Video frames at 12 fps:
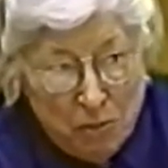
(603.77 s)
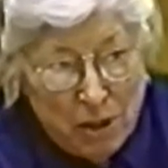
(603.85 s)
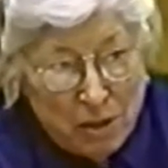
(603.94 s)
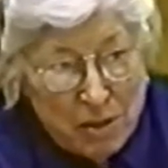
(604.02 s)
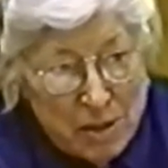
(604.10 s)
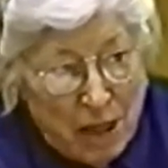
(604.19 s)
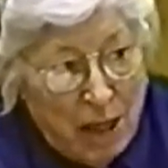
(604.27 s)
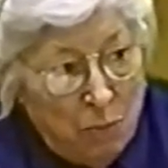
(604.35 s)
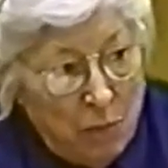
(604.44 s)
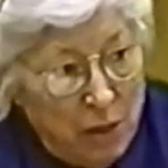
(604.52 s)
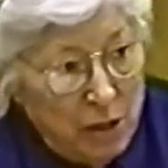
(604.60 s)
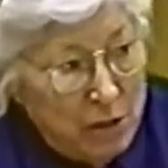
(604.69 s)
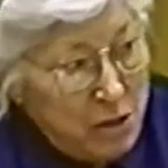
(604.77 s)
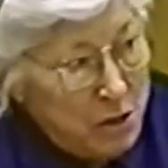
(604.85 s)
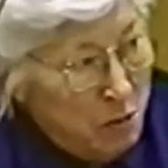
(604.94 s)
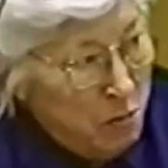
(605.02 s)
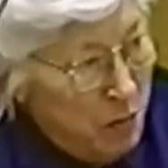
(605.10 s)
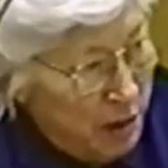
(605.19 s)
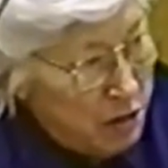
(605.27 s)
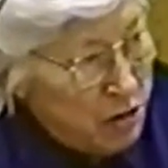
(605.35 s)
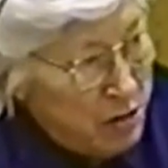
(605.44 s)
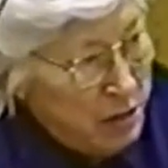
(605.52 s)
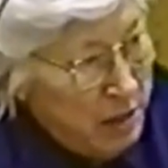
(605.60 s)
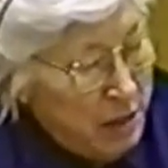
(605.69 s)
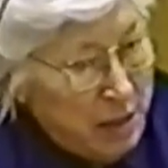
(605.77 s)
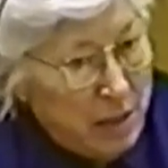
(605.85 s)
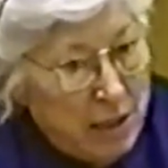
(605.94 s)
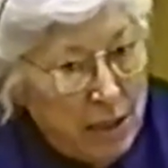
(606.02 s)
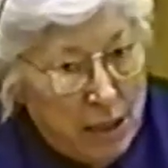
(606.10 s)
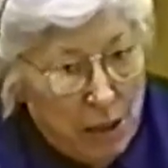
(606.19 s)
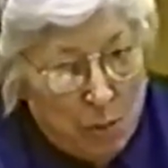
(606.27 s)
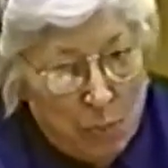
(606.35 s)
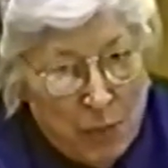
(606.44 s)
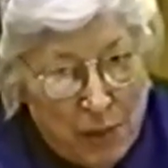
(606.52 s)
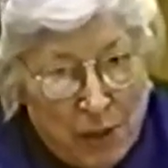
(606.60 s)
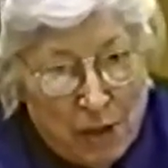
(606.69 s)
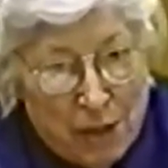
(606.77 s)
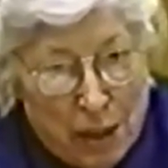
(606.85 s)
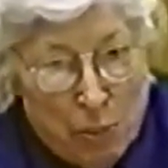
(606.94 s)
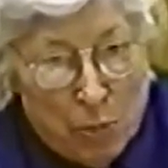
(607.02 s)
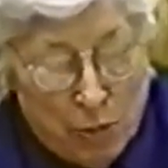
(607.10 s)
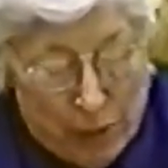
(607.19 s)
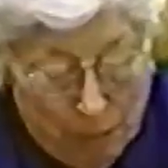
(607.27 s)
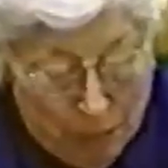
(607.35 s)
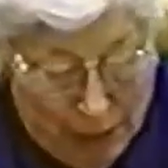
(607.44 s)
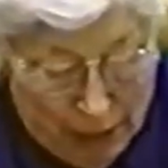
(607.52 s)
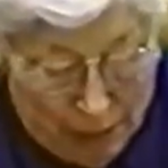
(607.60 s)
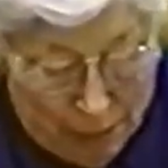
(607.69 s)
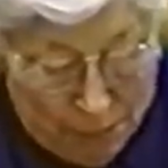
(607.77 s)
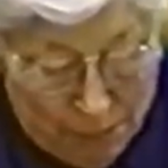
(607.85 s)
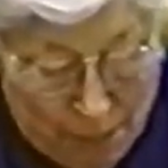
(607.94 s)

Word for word: unions. I wanted so much to help the laboring man.